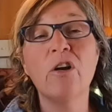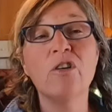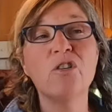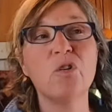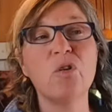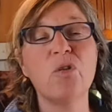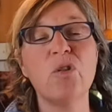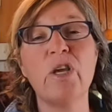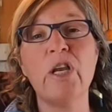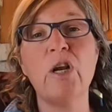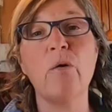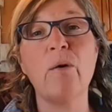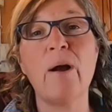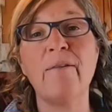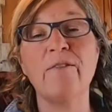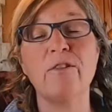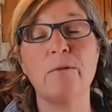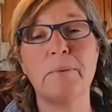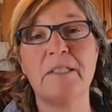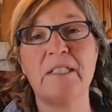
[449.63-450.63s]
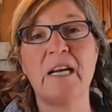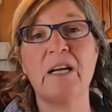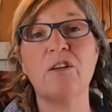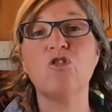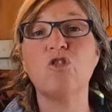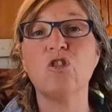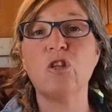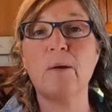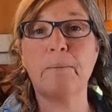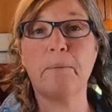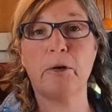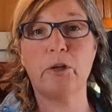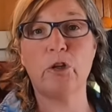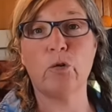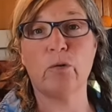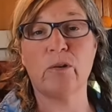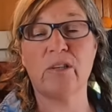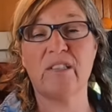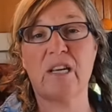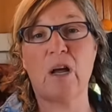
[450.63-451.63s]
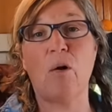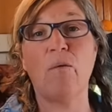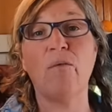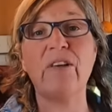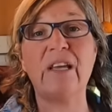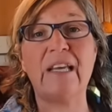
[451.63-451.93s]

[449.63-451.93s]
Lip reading: so that you don't have to potentially put yourself